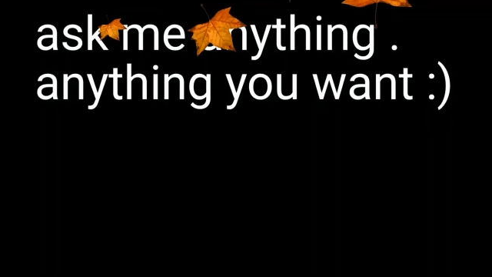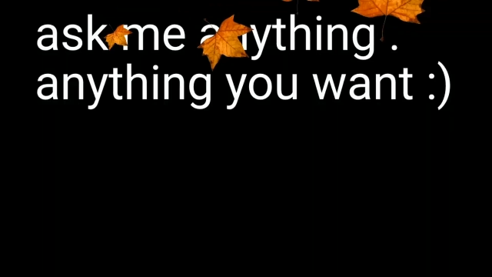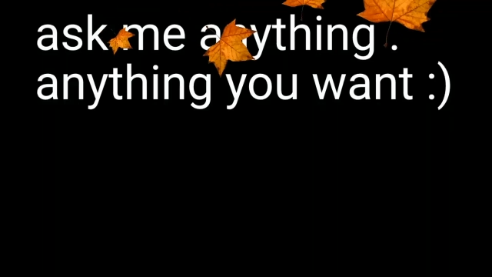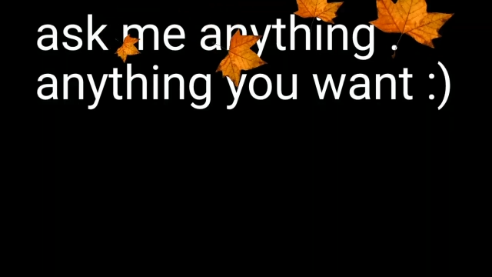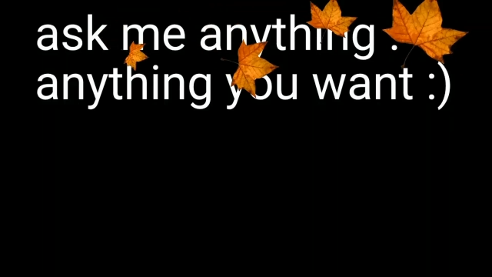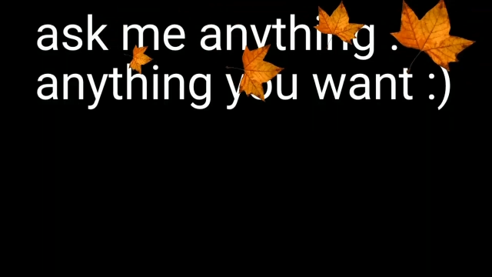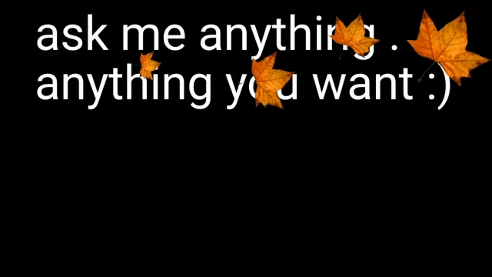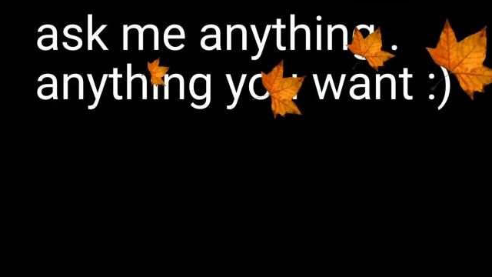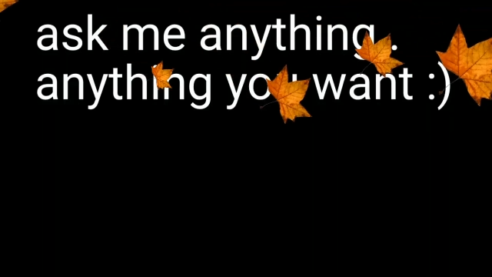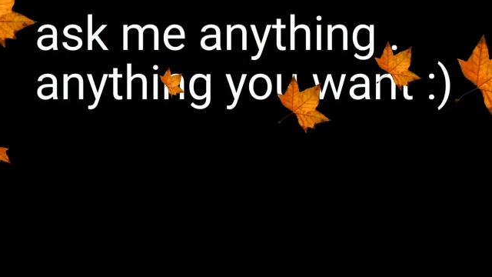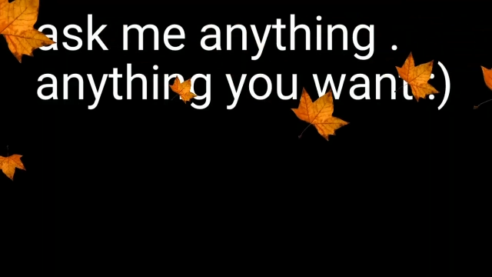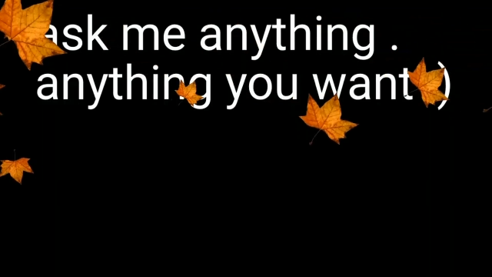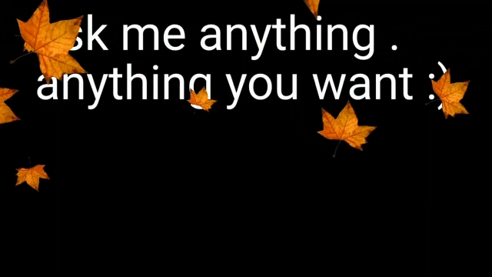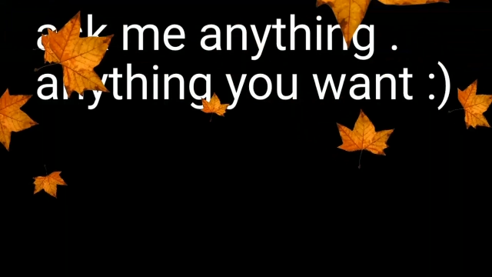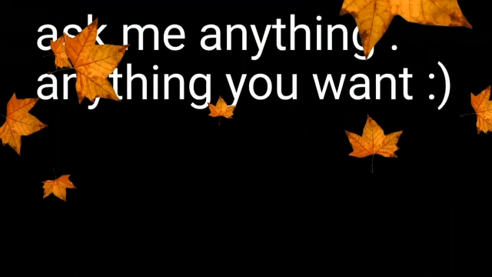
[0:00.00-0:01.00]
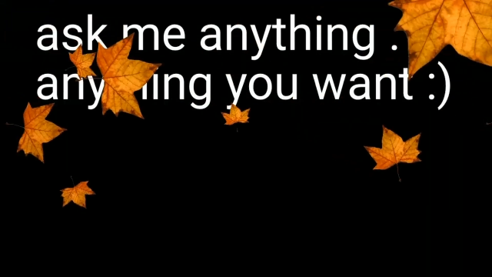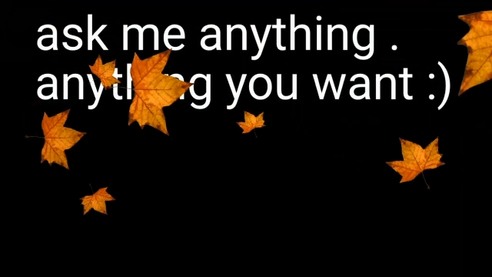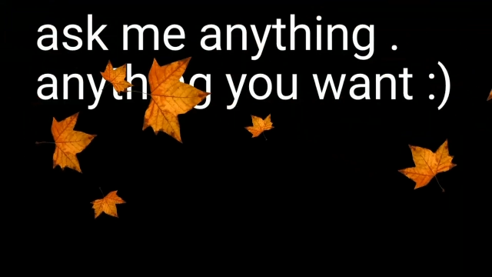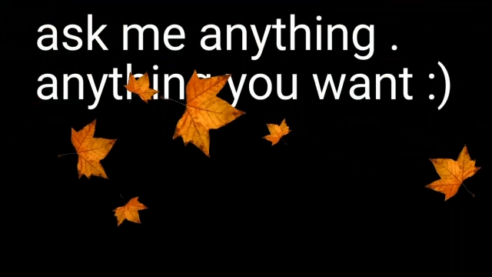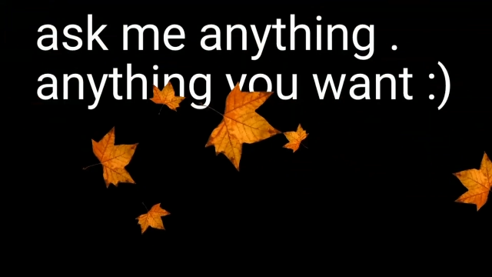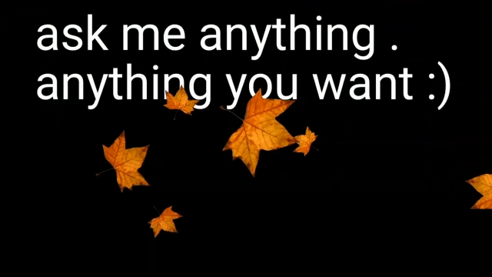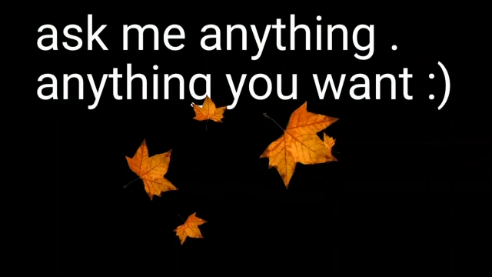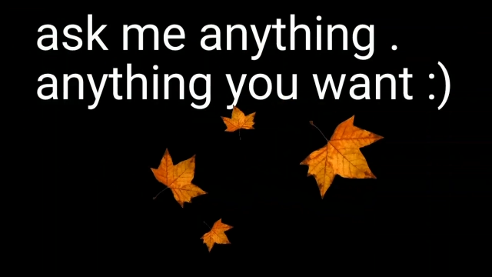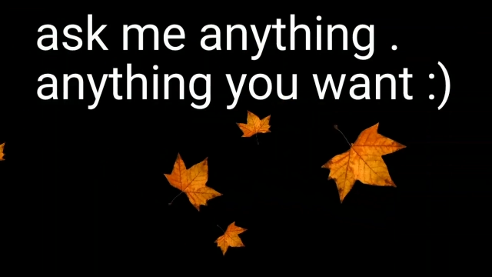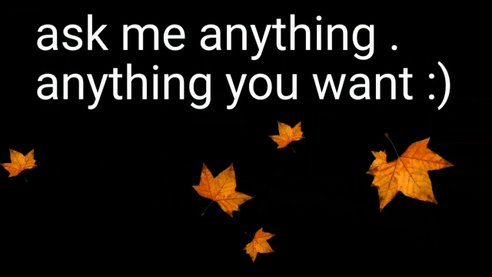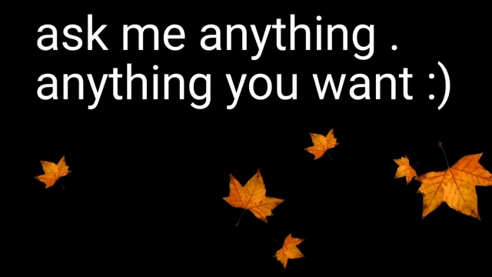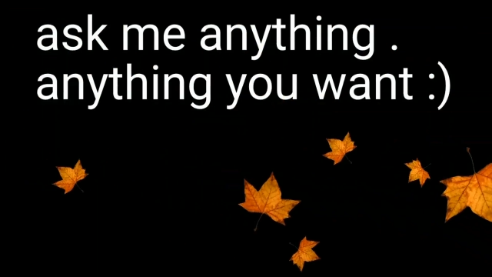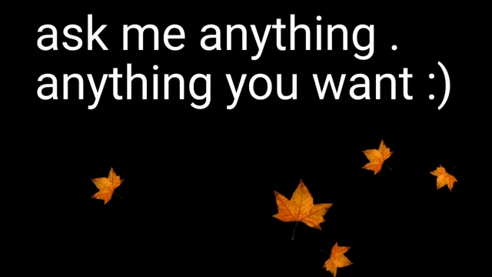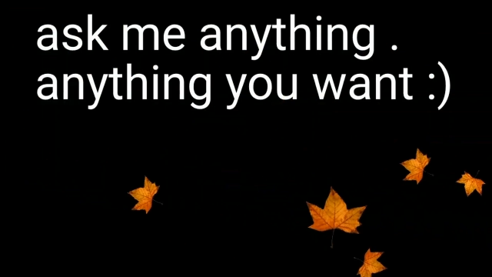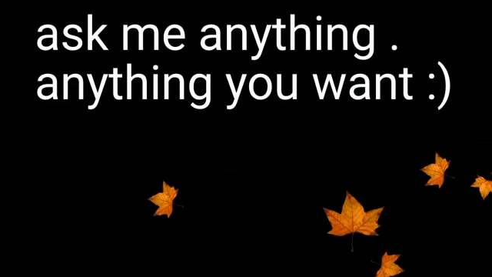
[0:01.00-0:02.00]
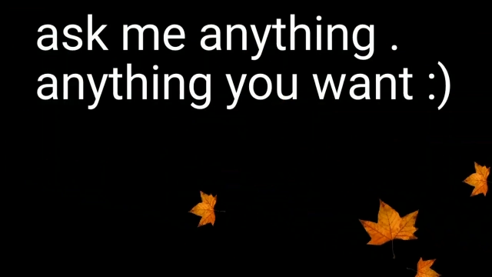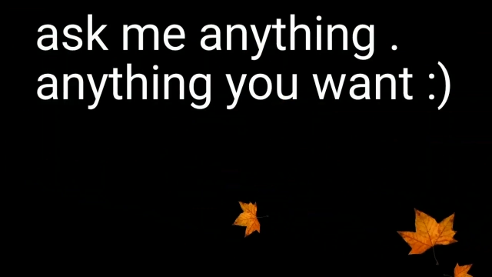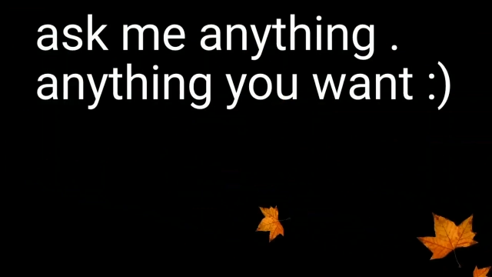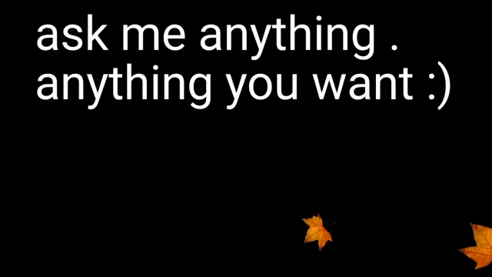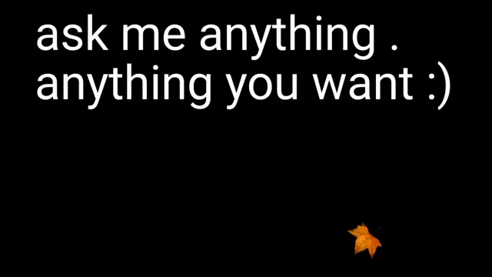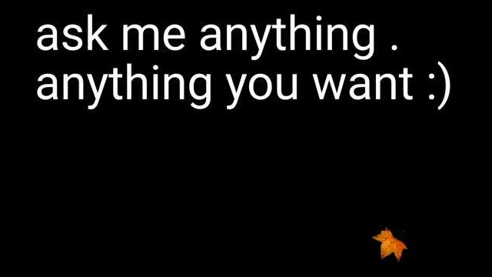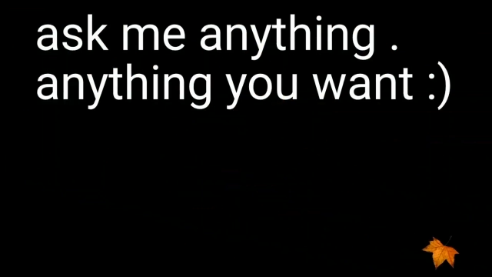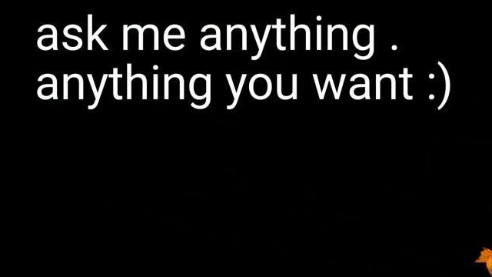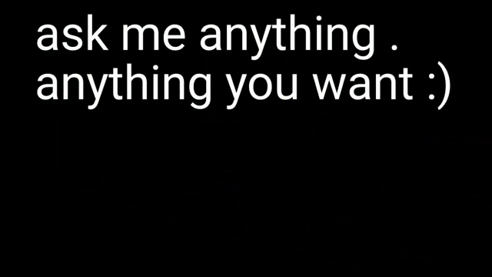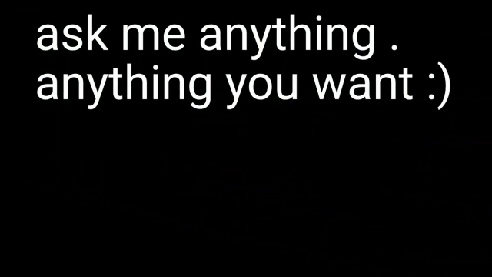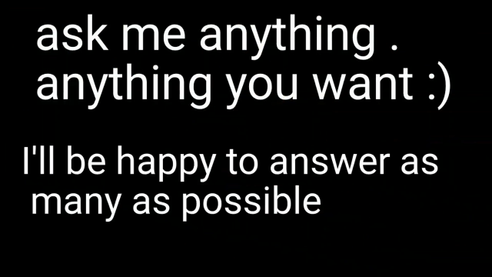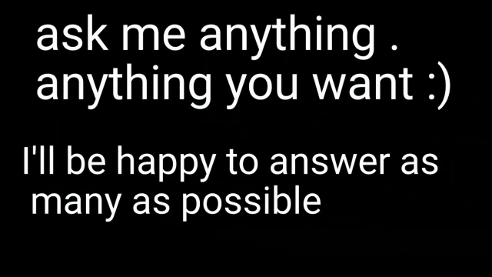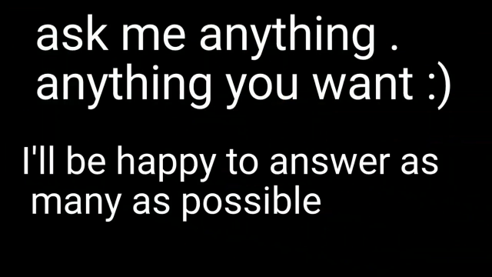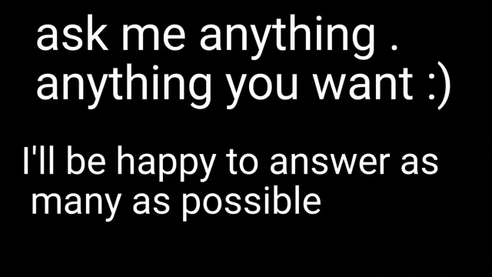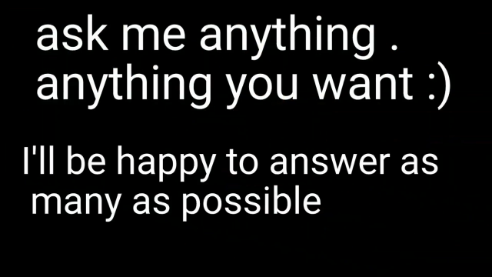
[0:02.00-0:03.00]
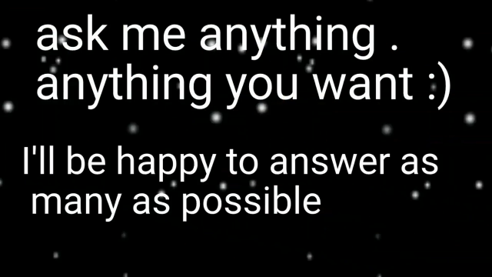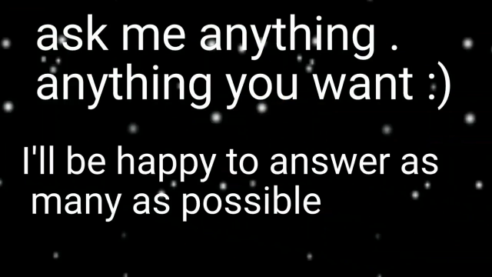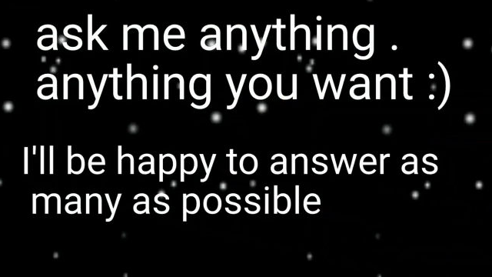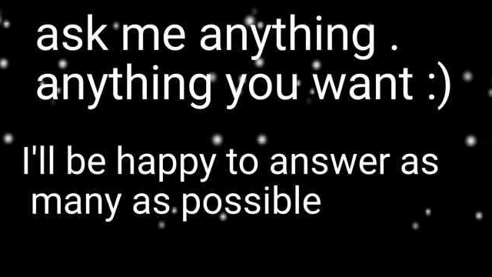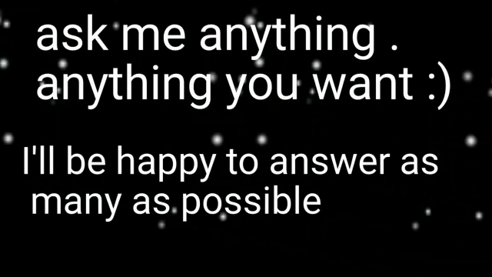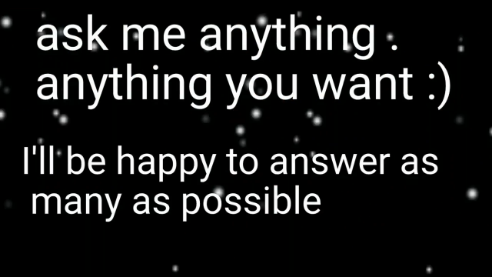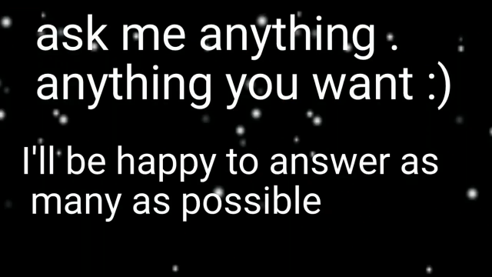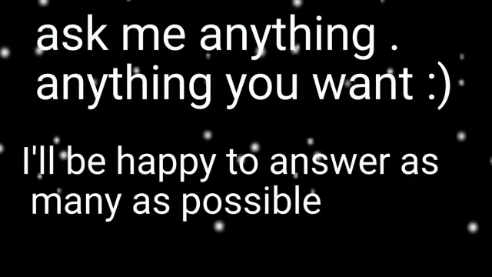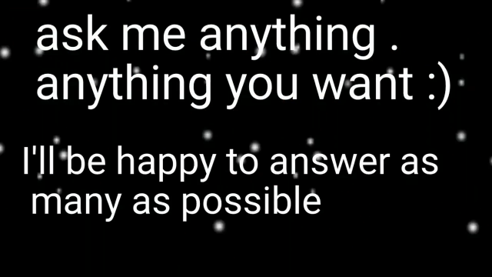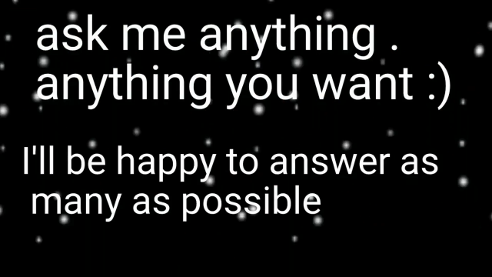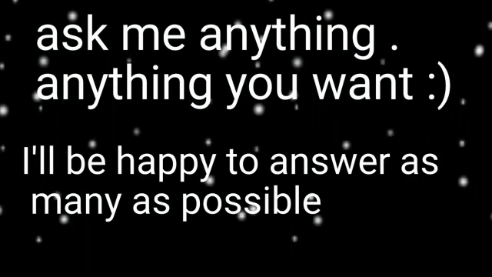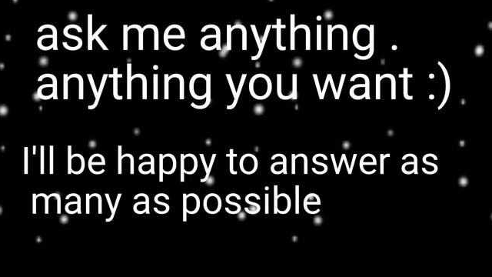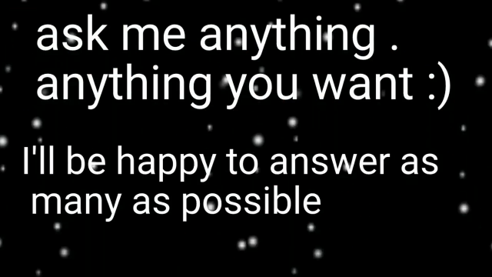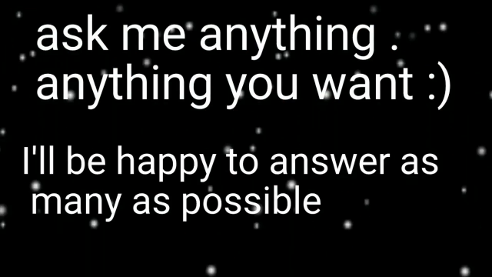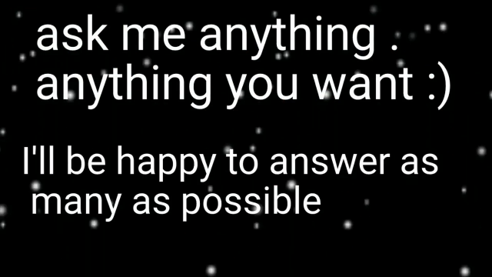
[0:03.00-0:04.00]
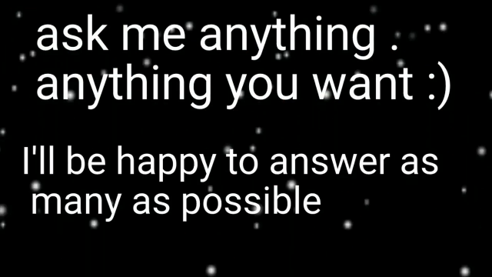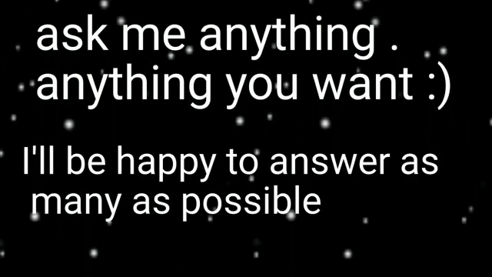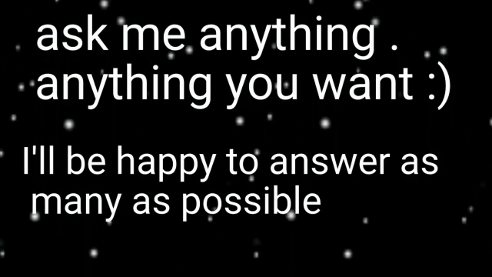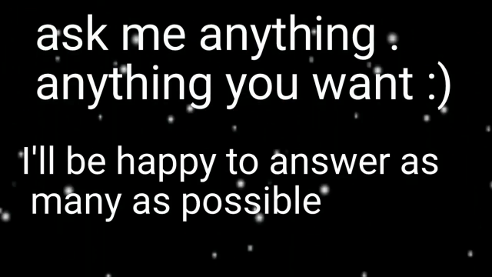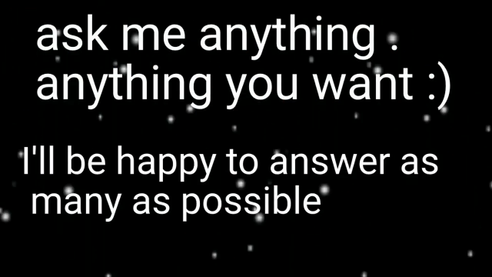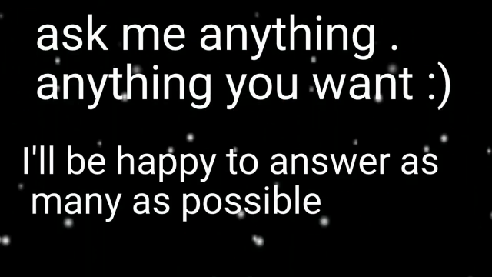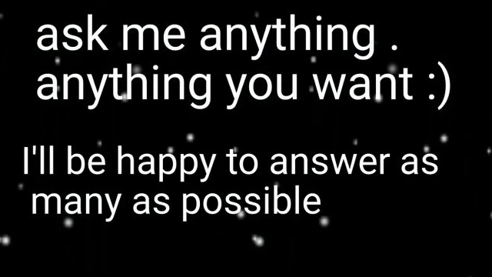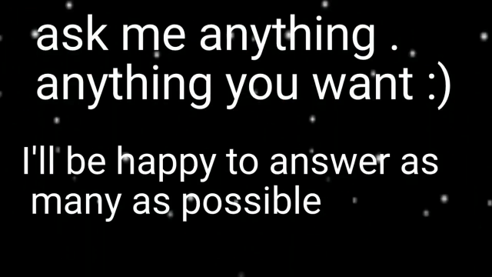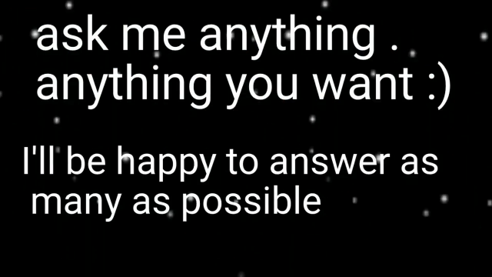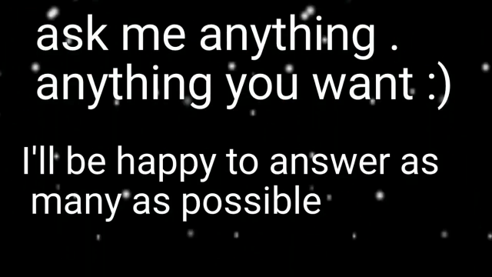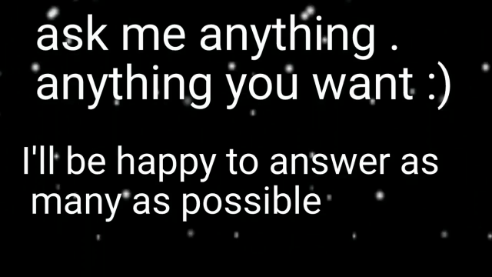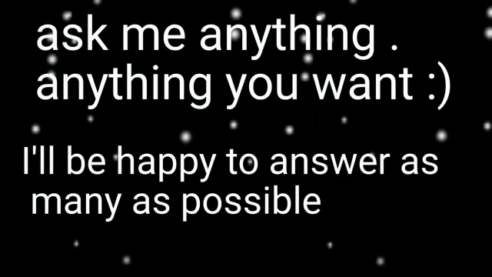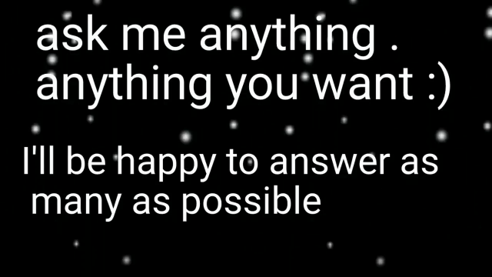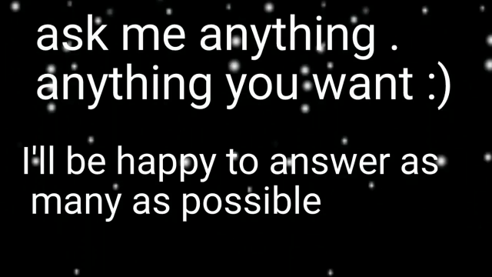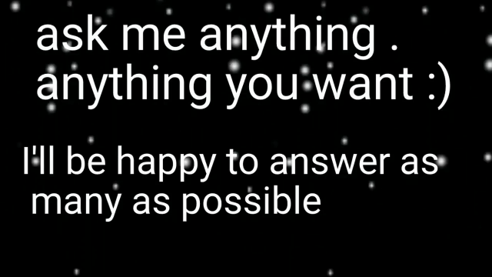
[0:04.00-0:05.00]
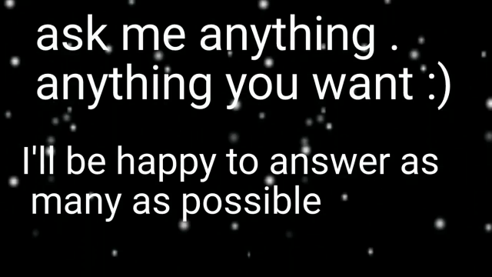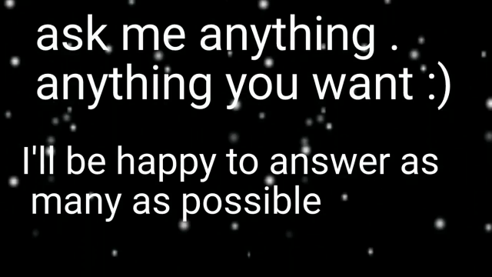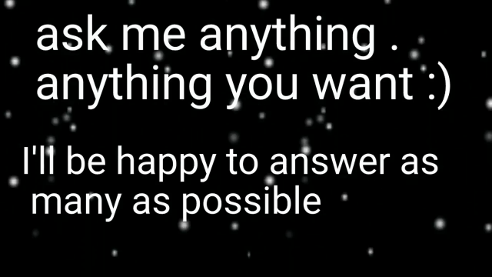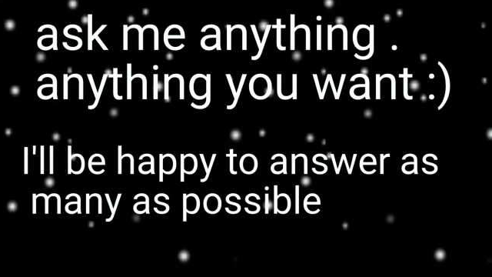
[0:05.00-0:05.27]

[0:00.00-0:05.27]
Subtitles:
[unreadable: no face in view]